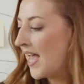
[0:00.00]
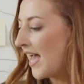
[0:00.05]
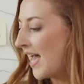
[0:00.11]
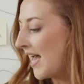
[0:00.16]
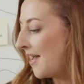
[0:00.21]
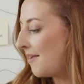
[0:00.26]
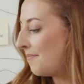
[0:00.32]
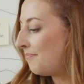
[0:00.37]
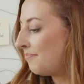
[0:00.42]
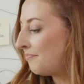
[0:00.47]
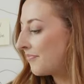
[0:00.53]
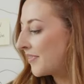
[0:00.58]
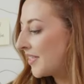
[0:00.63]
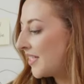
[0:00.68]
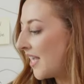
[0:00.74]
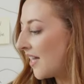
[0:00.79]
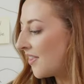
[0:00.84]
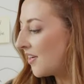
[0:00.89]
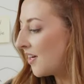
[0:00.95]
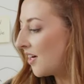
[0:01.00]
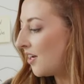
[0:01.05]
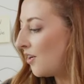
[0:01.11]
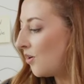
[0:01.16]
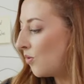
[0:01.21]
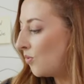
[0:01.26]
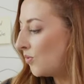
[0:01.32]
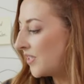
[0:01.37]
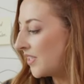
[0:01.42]
Yeah, there are
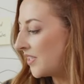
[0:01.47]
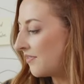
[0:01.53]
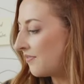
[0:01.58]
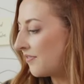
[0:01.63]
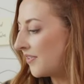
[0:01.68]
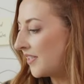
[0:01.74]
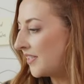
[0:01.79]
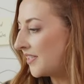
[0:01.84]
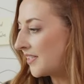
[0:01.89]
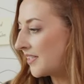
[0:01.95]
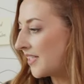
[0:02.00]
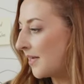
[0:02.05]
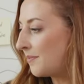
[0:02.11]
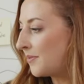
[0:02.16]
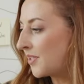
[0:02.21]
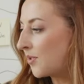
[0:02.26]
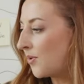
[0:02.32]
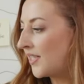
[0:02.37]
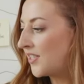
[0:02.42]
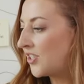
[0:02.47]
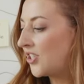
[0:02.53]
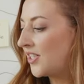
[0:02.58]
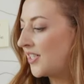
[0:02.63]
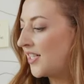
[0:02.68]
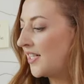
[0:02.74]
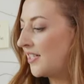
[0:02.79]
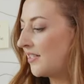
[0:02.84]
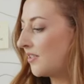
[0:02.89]
loads of different types of
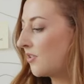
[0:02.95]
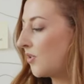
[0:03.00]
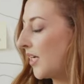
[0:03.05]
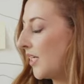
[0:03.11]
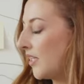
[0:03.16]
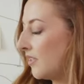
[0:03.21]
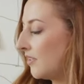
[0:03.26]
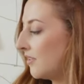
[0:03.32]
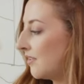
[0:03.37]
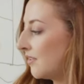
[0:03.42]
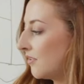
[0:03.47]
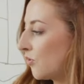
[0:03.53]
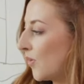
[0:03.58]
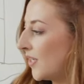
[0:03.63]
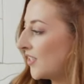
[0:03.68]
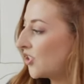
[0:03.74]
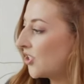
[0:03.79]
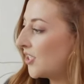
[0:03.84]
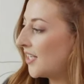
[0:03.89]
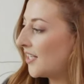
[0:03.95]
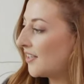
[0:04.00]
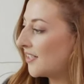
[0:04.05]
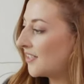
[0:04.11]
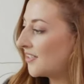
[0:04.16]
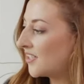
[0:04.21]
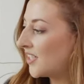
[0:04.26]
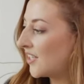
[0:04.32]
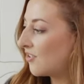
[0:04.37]
questioning.
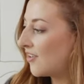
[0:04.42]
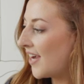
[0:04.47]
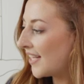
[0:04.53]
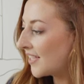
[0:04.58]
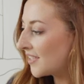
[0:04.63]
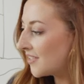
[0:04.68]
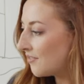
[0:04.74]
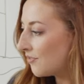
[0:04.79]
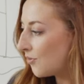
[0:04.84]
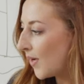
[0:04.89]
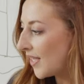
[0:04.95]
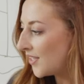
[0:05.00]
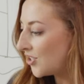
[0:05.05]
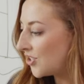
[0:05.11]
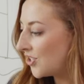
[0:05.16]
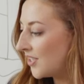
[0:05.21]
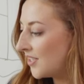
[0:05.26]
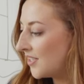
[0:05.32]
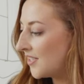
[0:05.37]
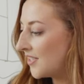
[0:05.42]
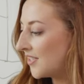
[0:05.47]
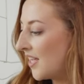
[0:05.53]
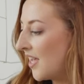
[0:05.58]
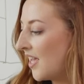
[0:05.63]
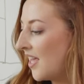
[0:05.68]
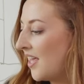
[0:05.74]
There's directive questions.